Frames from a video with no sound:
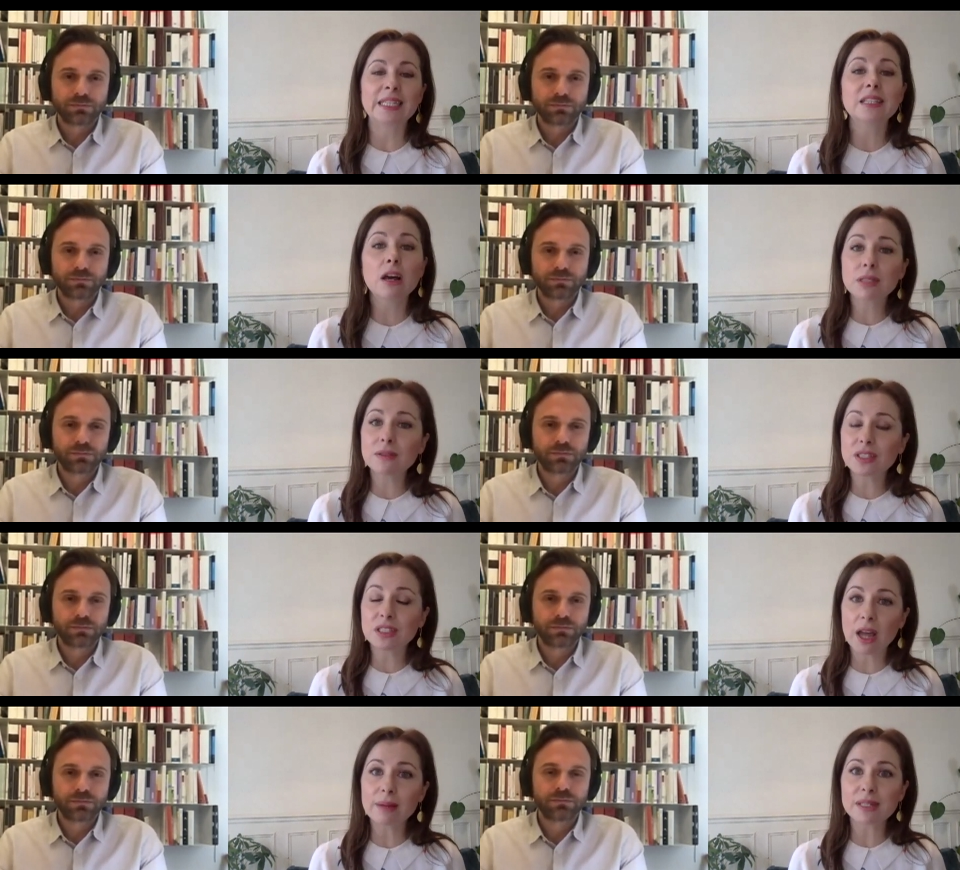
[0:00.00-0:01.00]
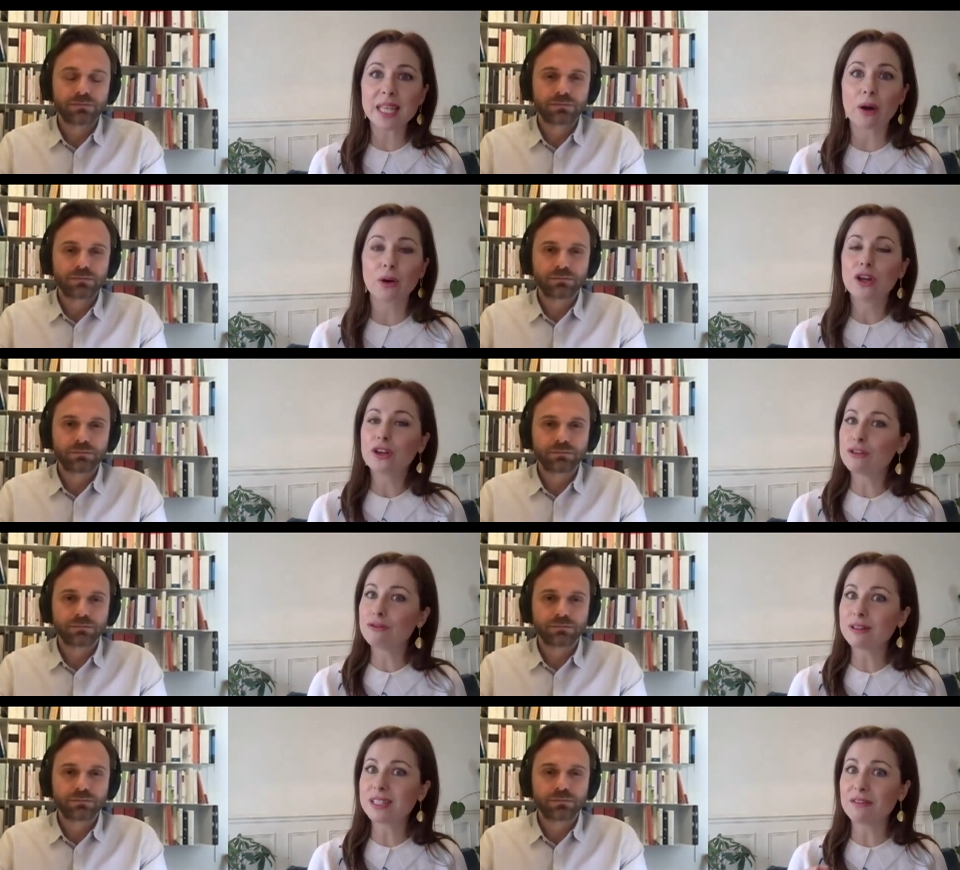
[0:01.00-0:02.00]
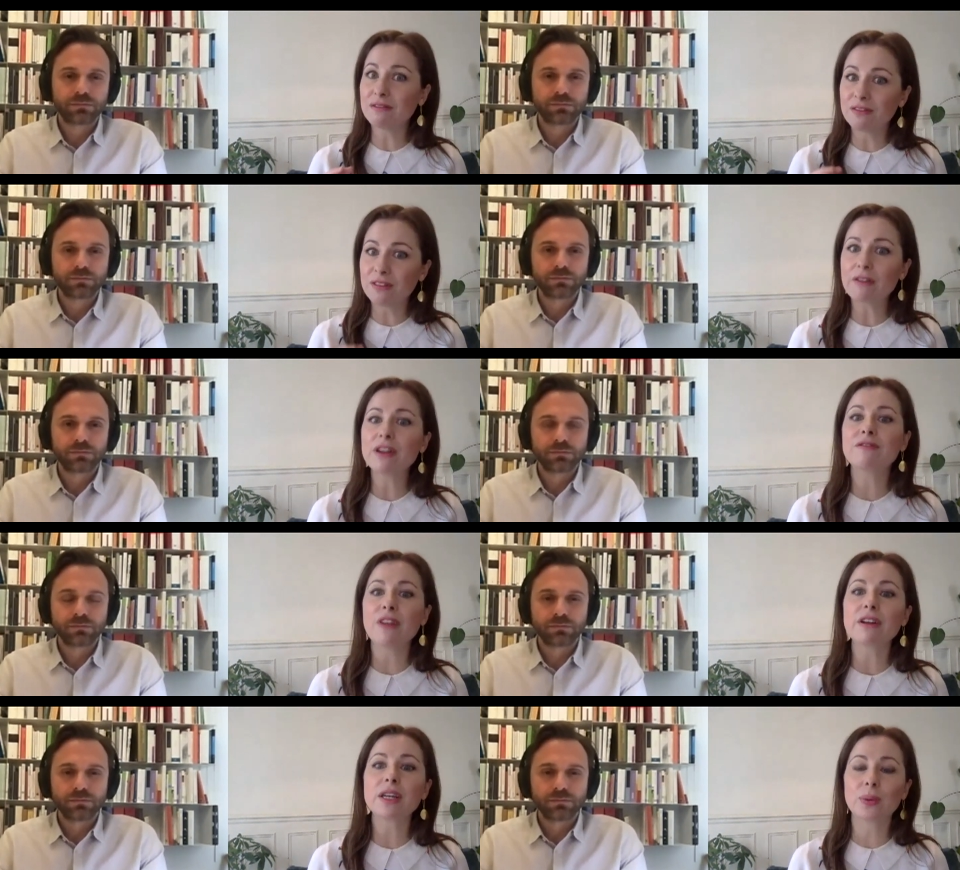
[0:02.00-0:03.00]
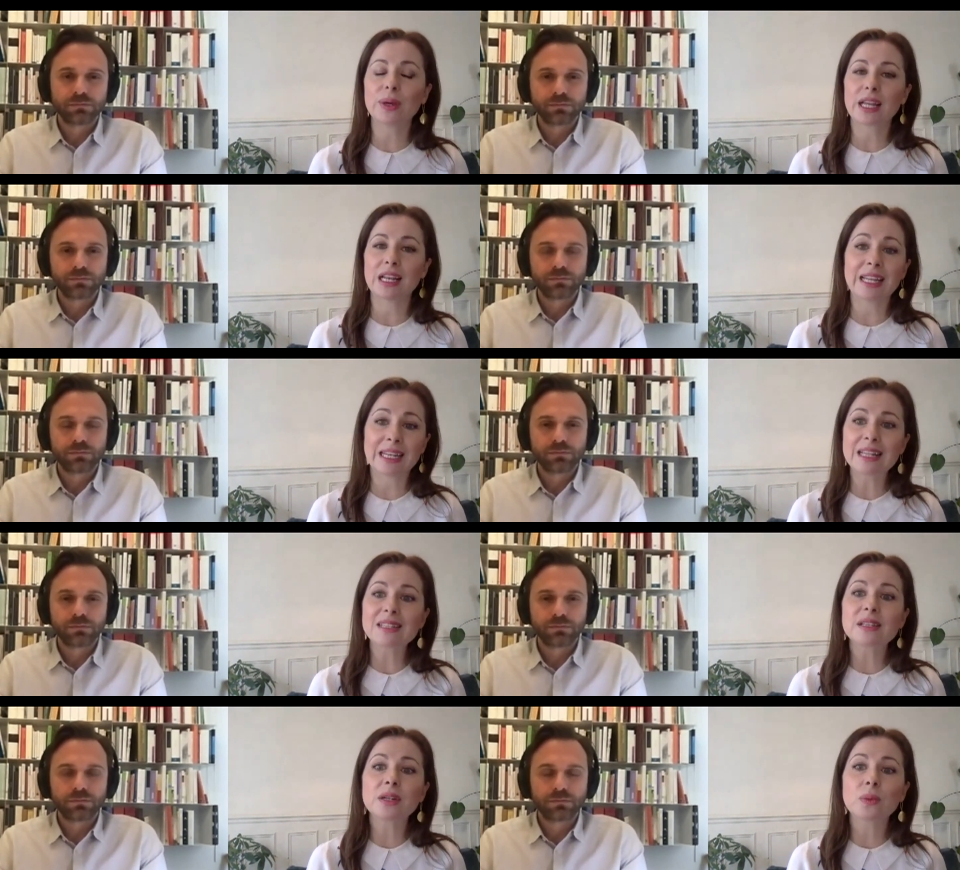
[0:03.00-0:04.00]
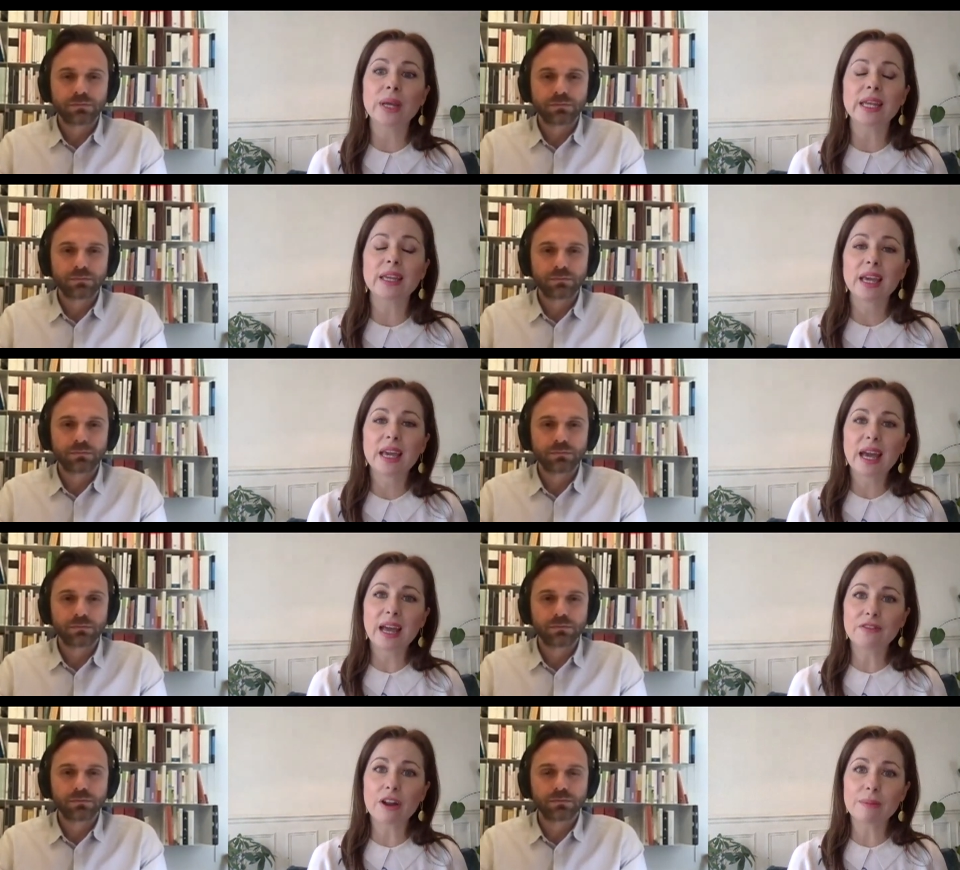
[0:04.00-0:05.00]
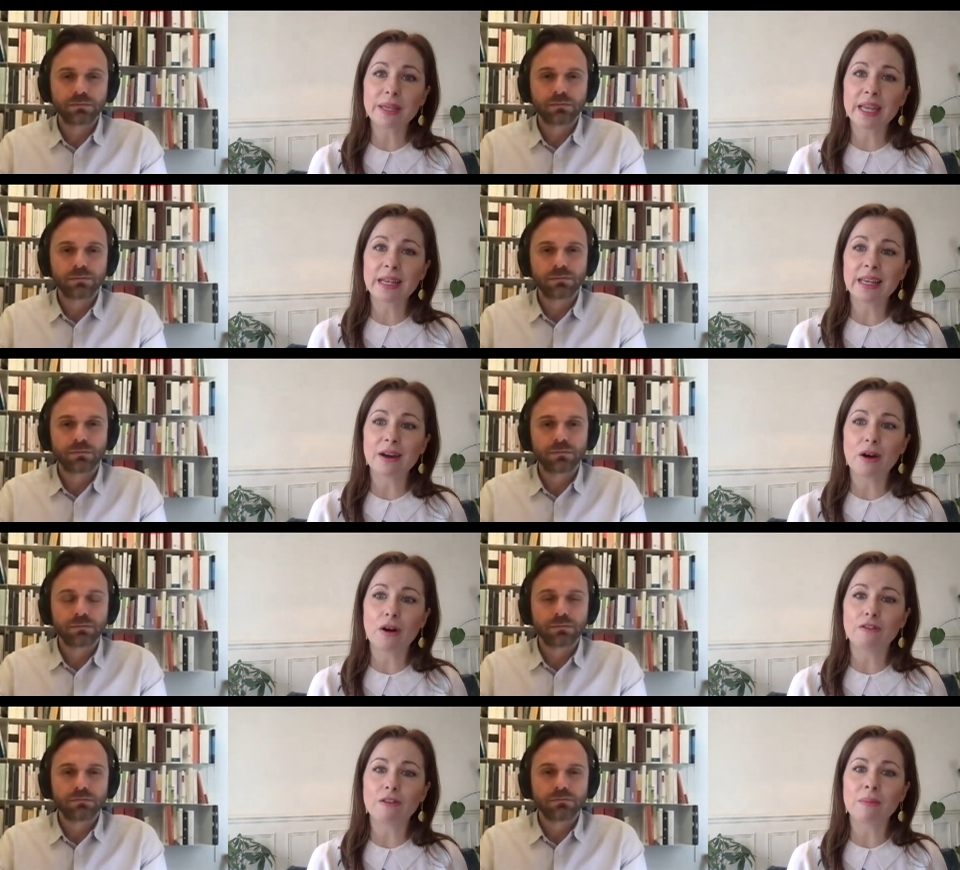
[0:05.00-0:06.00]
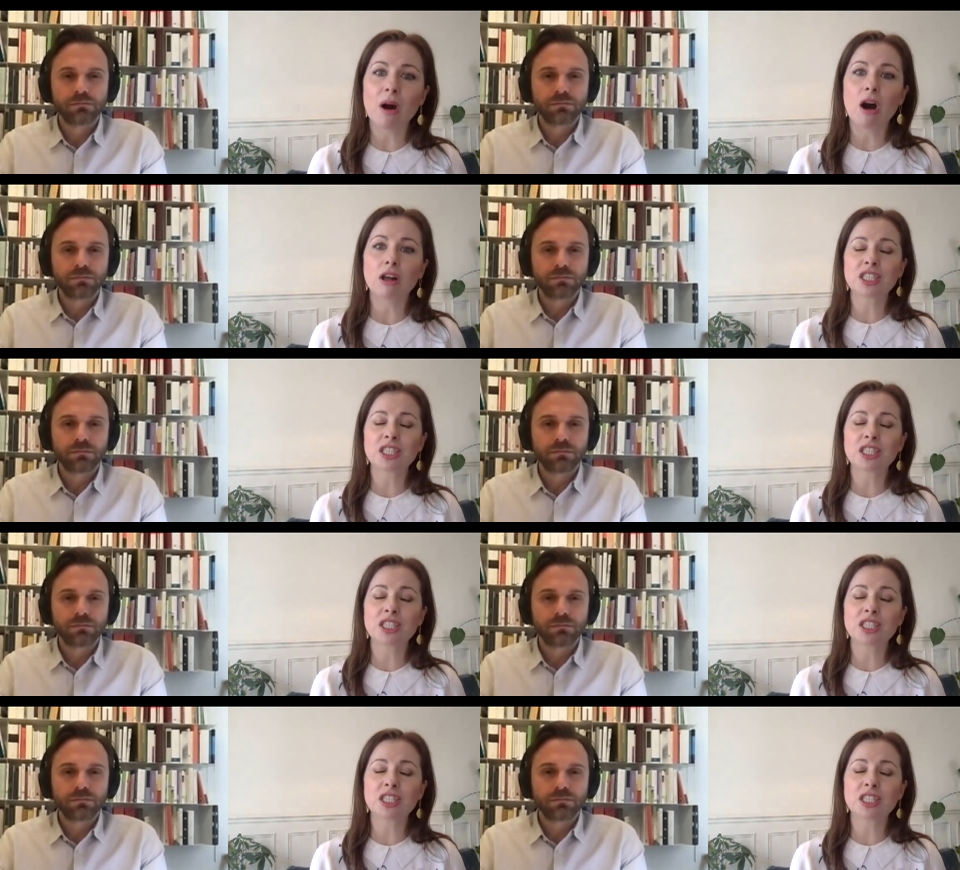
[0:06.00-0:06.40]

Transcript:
Speaker 1: in terms of the timescale, you wrote it very, very quickly, in less than a week, at the very beginning of March.